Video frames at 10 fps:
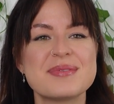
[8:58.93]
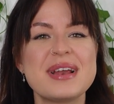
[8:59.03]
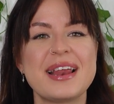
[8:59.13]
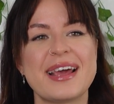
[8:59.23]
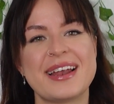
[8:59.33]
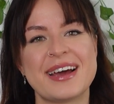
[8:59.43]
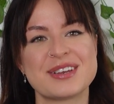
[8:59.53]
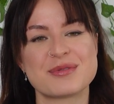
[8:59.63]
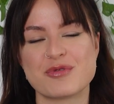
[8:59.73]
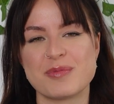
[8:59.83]
really
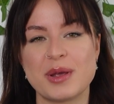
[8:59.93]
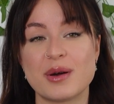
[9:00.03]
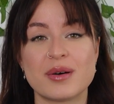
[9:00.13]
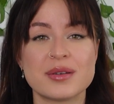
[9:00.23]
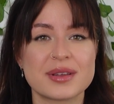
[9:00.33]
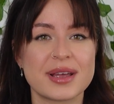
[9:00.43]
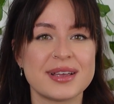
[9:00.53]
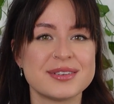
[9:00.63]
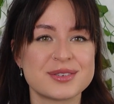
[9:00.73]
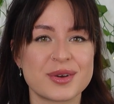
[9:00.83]
aligned with me on
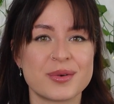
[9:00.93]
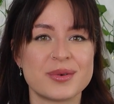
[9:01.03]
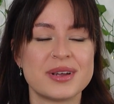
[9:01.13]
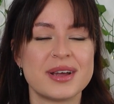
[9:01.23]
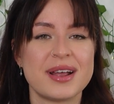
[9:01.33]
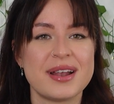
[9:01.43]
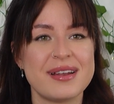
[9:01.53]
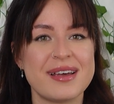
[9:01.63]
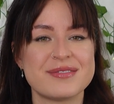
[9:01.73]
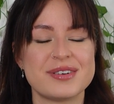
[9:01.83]
a soul
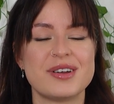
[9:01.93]
level,